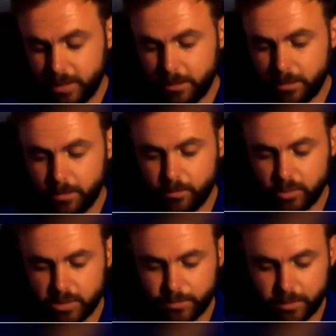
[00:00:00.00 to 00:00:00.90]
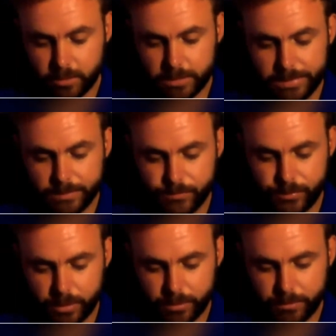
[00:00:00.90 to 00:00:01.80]
a non-boost post is
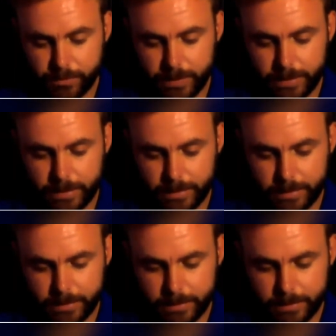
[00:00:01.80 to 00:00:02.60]
probably